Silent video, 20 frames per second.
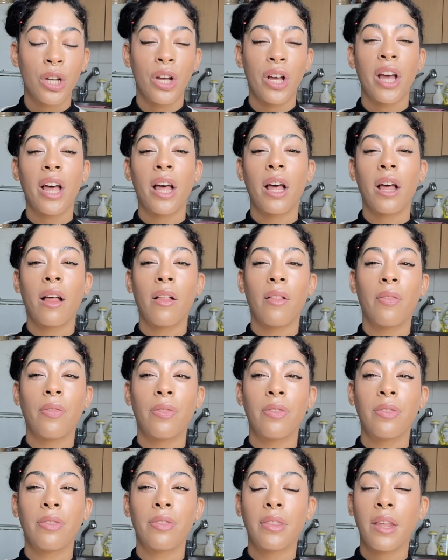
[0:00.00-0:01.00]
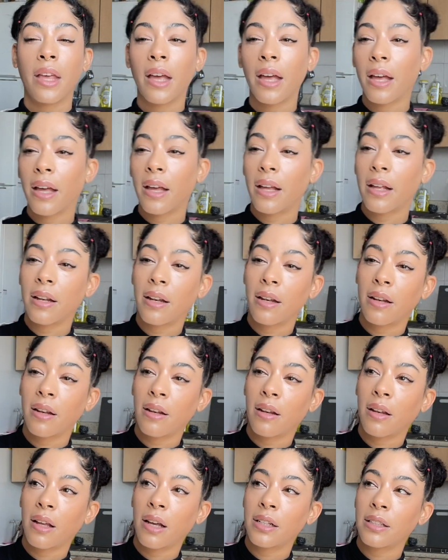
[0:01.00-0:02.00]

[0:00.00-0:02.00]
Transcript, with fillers: and then I